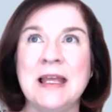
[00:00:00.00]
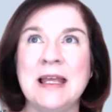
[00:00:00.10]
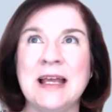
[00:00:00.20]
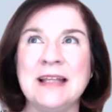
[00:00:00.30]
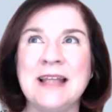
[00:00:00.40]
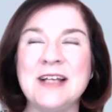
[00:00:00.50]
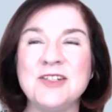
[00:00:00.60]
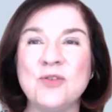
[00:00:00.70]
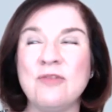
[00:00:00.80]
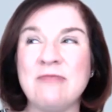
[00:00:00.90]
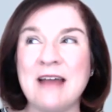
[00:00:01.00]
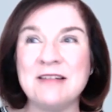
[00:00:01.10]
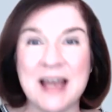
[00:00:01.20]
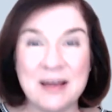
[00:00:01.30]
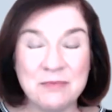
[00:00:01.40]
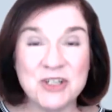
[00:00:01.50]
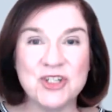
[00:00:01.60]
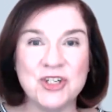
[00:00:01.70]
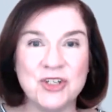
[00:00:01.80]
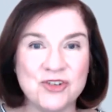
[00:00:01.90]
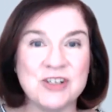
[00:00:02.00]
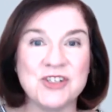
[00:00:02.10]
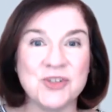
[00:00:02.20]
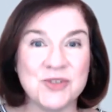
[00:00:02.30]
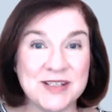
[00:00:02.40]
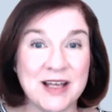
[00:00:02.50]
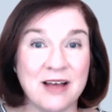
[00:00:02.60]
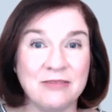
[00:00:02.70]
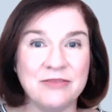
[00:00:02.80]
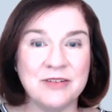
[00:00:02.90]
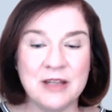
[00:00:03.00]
And that's all around how much do you trust yourself?